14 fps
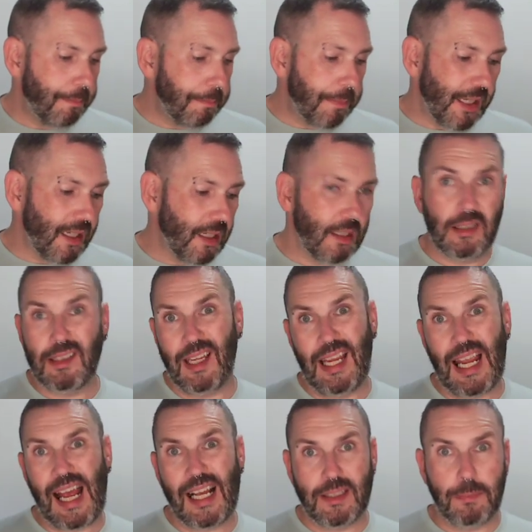because it
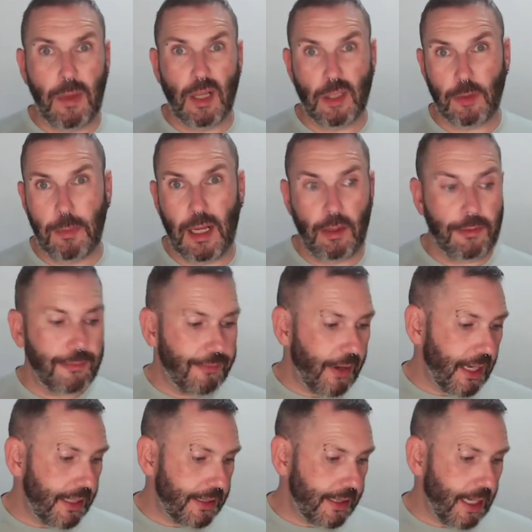has marshmallow
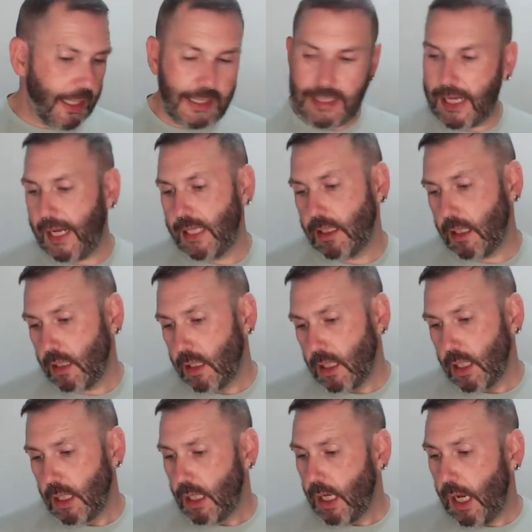fireside in.
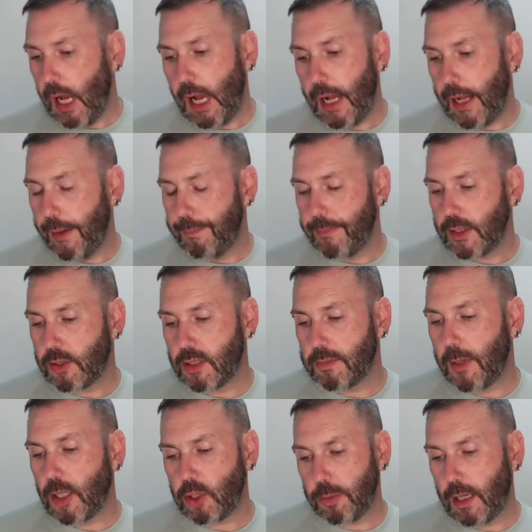So it's
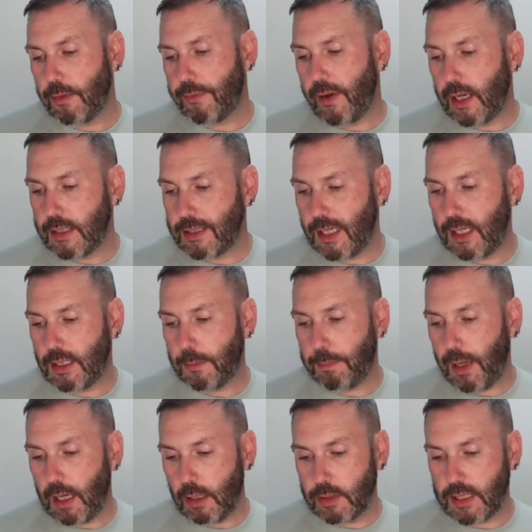marshmallow fireside,
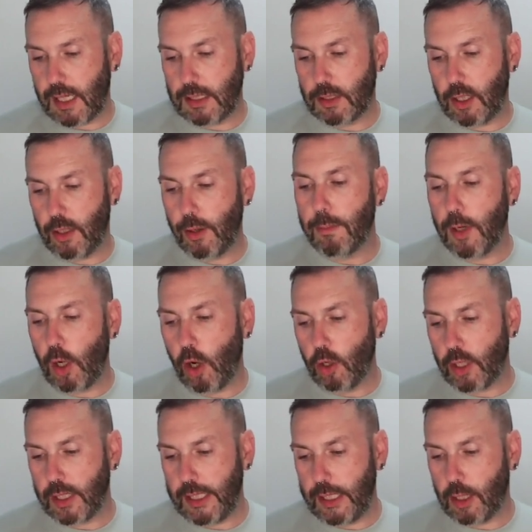Palo Santo,
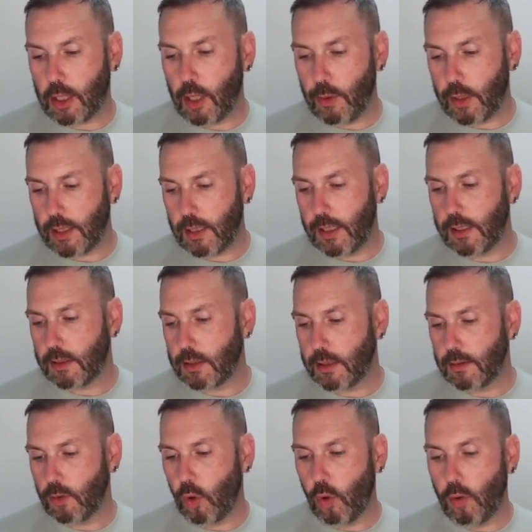mahogany, coconut,
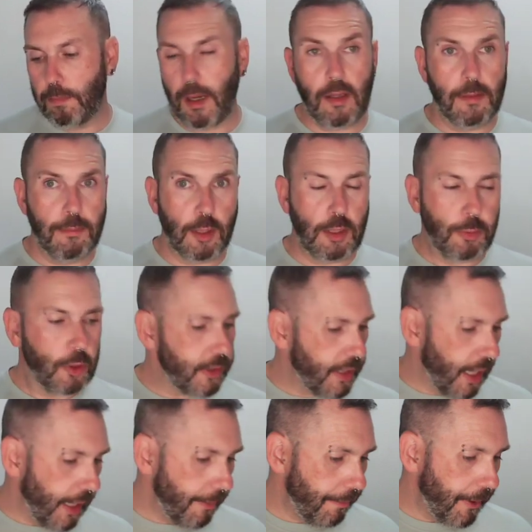all Bath and Body Works
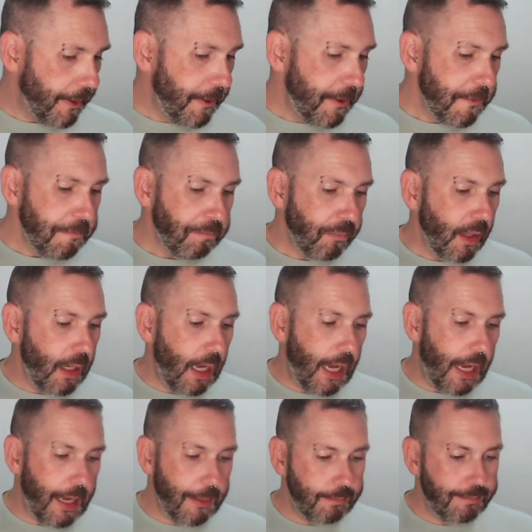type.
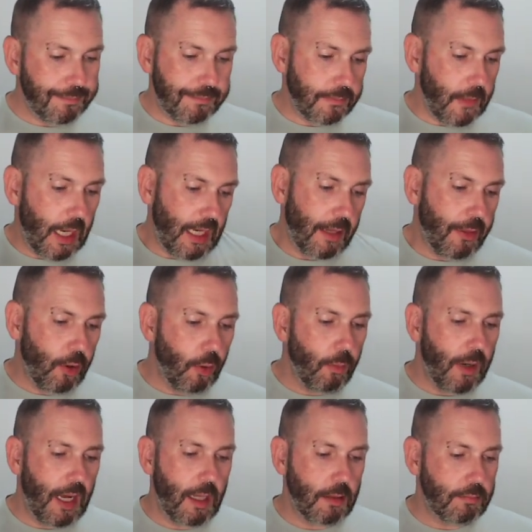And I thought,
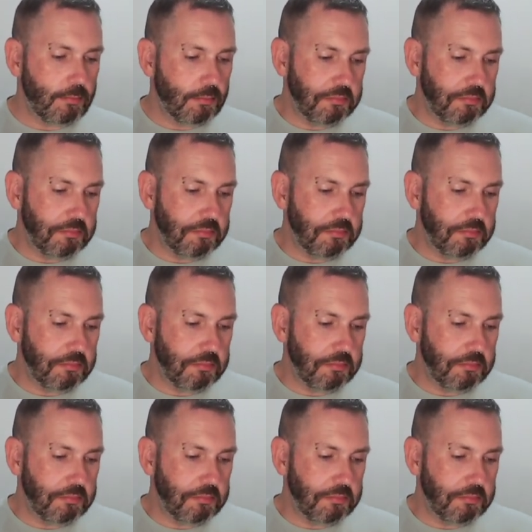well,